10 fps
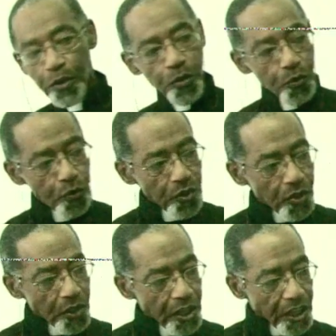who
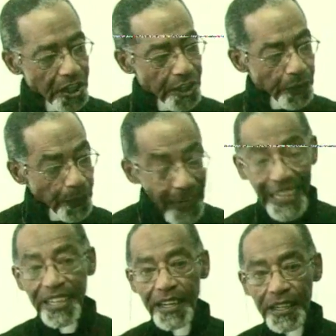is
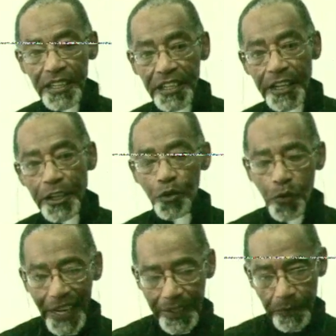regular and who
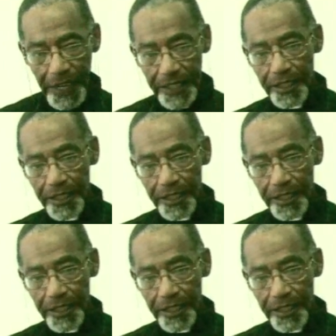ain't regular.